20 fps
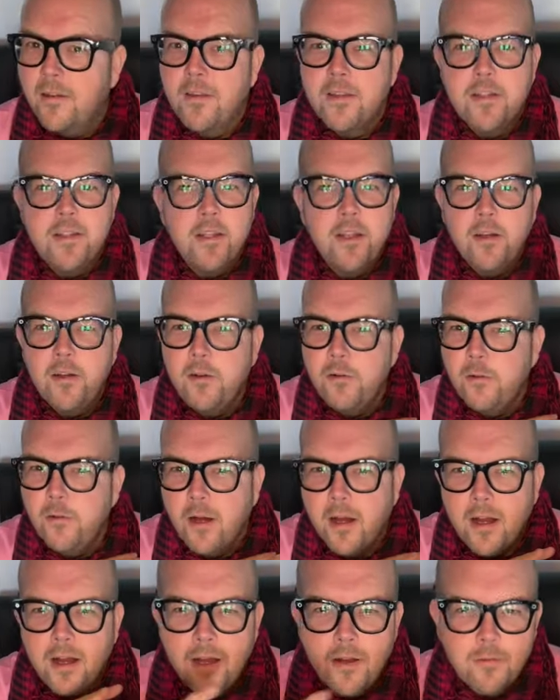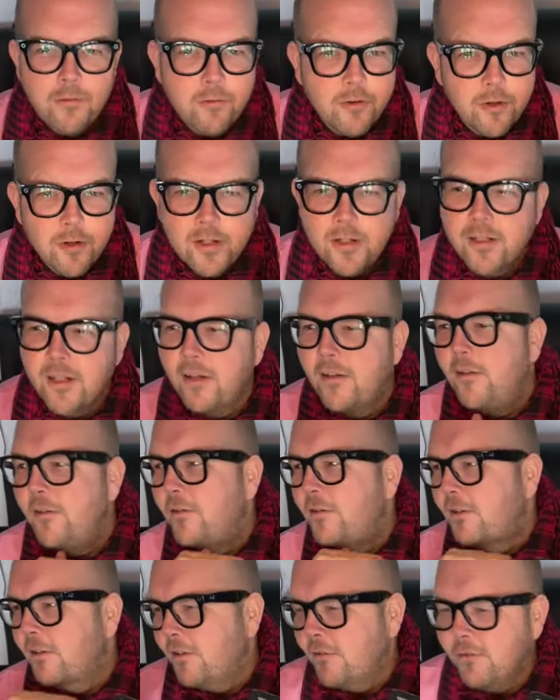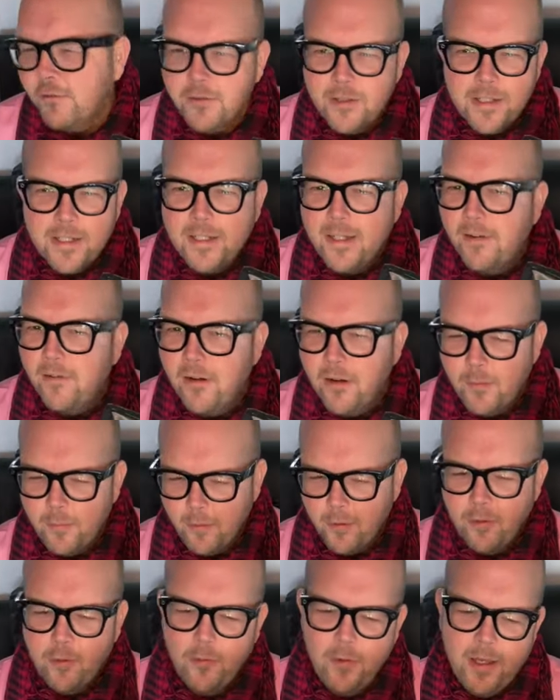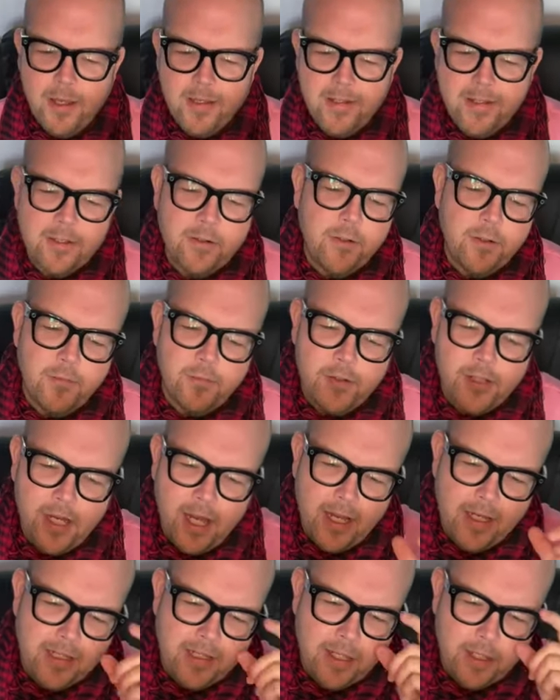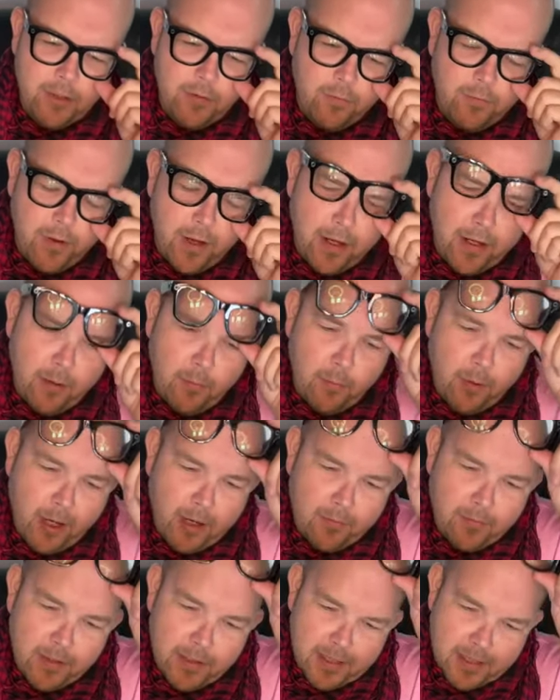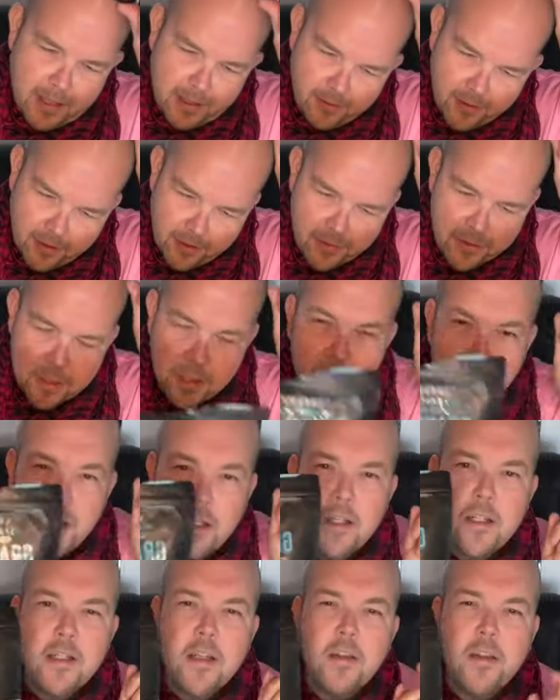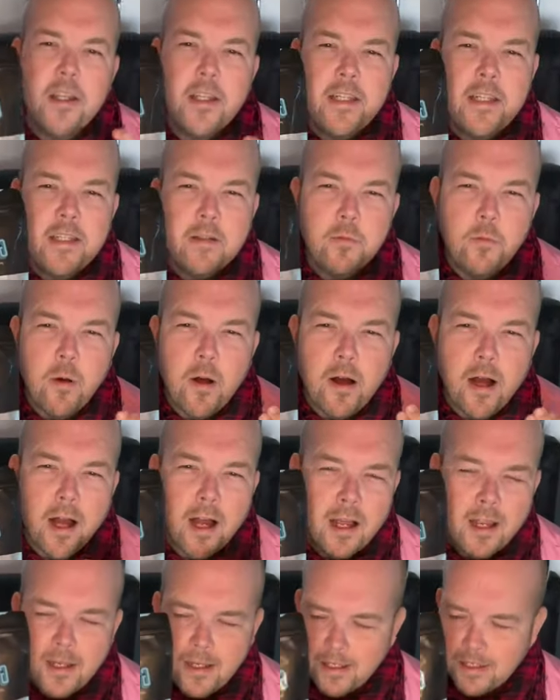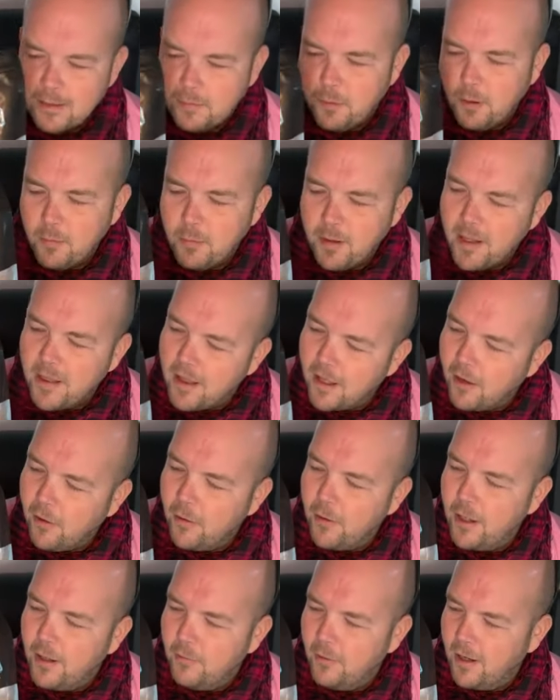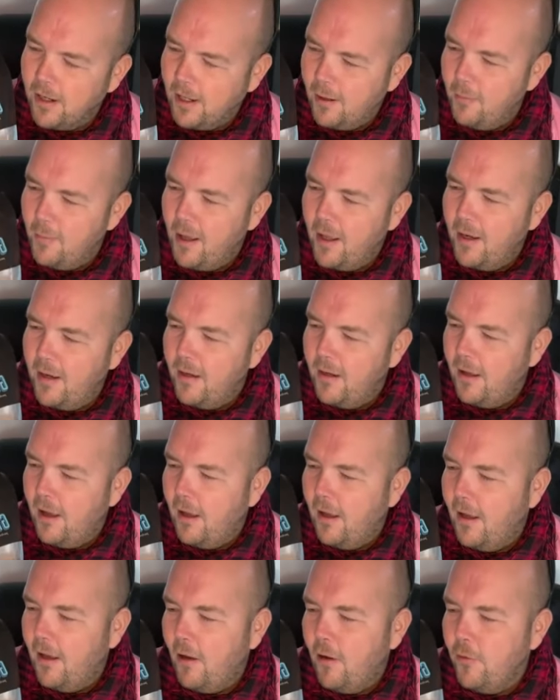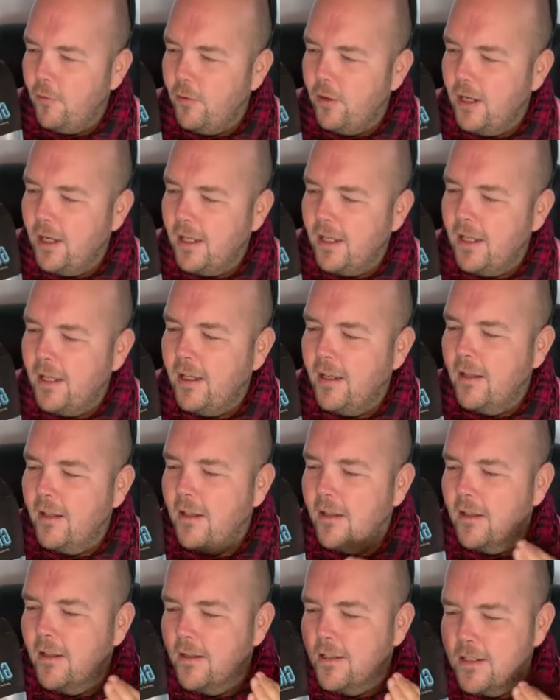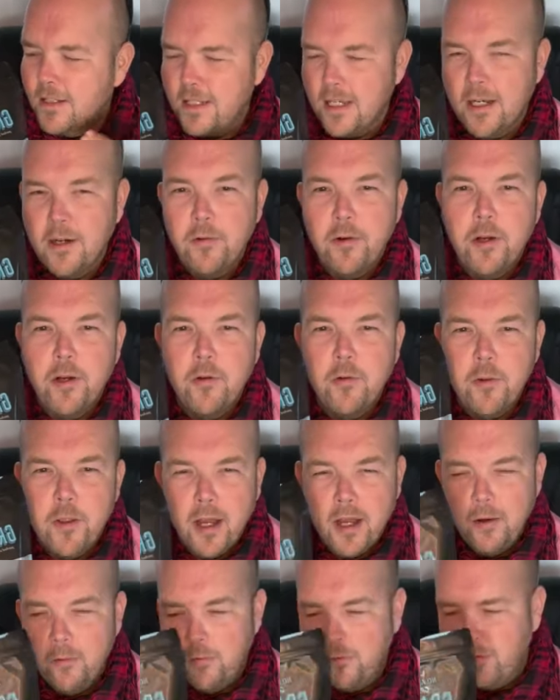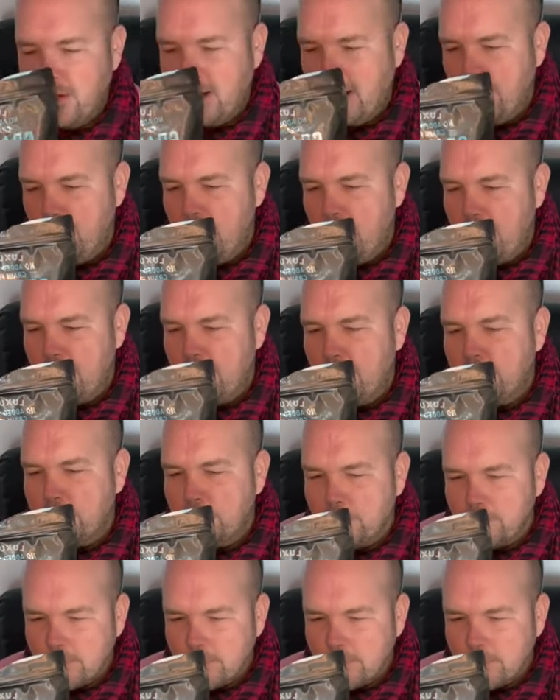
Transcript: there's no fructose, corn syrup, all that sort of jazz that you find in breakfast cereals. So this is why it's probably the only cereal that I would recommend.